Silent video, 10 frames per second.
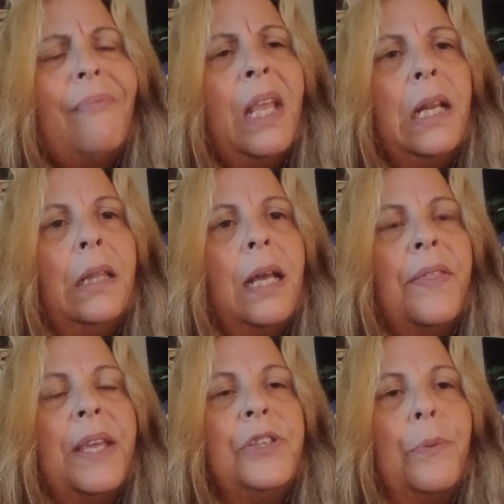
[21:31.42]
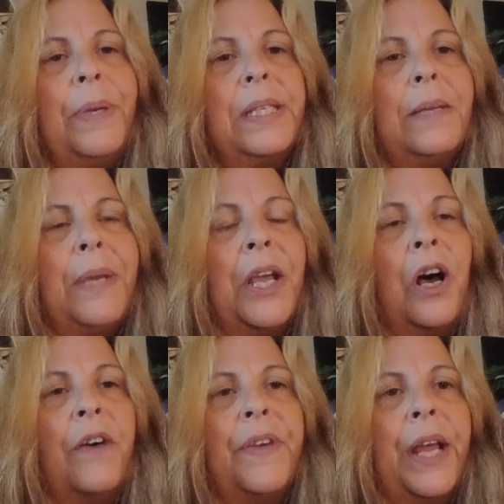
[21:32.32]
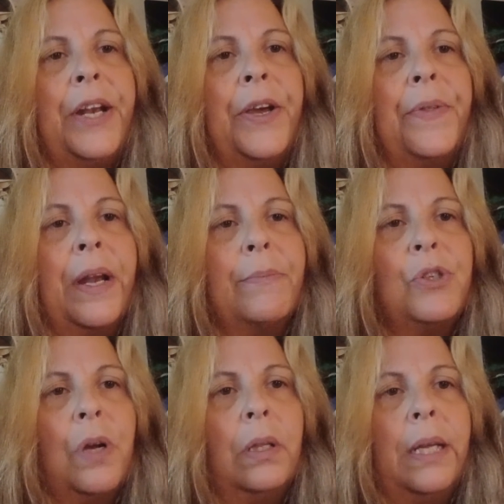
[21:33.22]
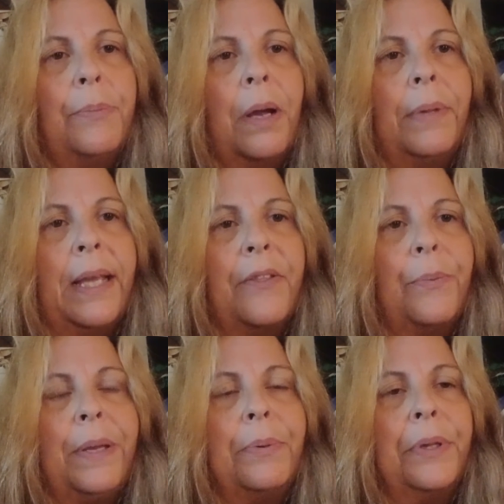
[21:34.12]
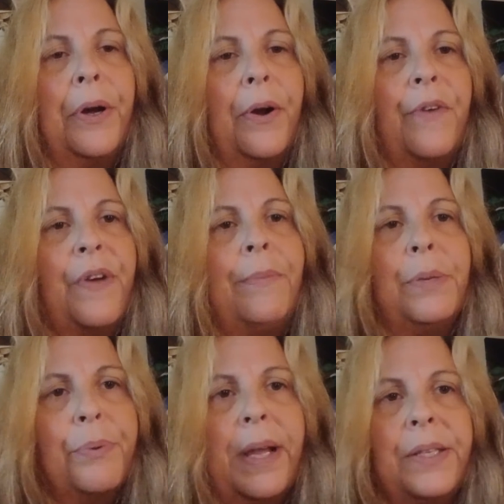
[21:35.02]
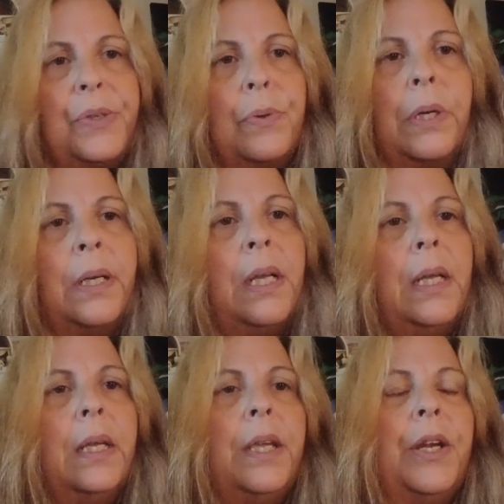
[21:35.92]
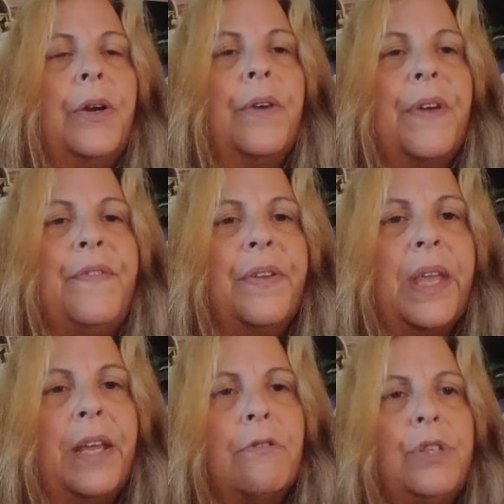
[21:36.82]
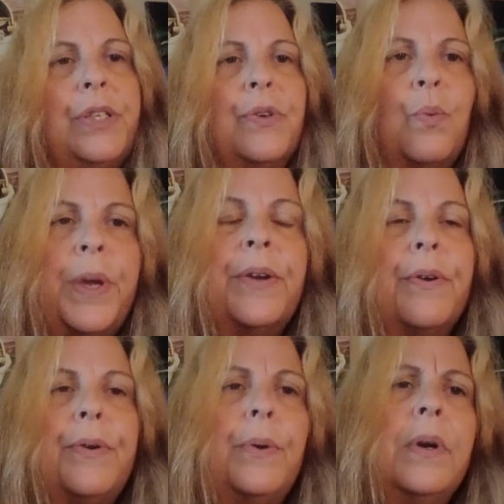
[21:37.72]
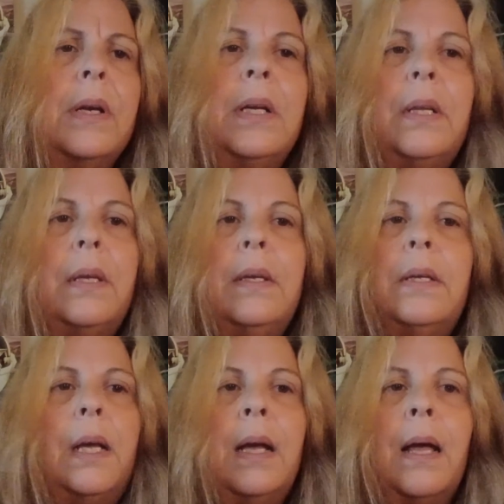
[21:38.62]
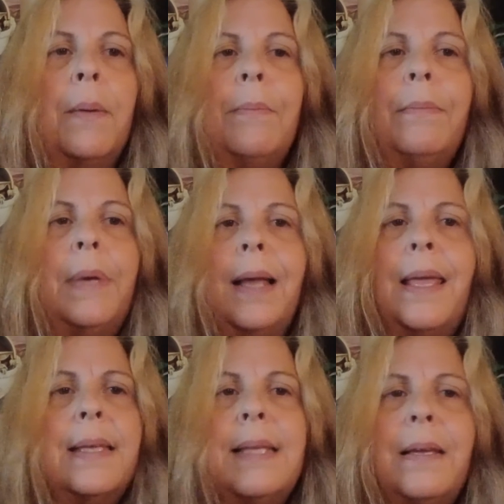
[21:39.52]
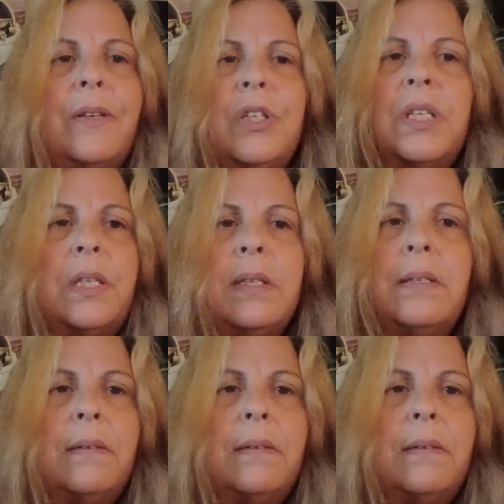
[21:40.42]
and a lot of things are pissing me off and I know that I'm struggling, probably other people are, or if I'm depressed, or if I feel the energies are weird, or I guess I could just